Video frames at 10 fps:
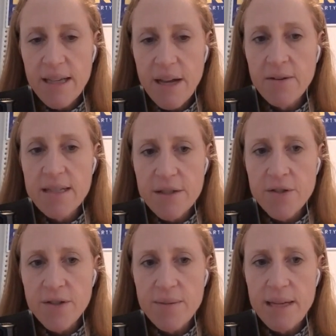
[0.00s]
County
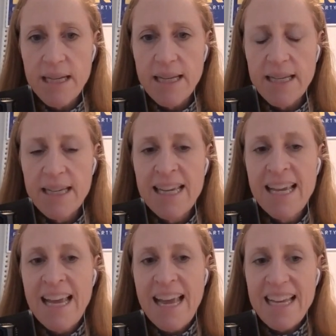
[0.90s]
Central Committee.
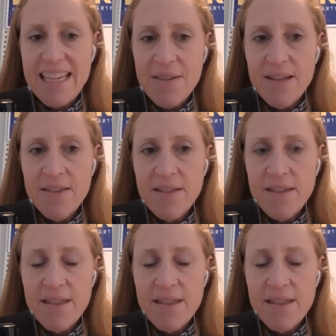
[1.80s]
And given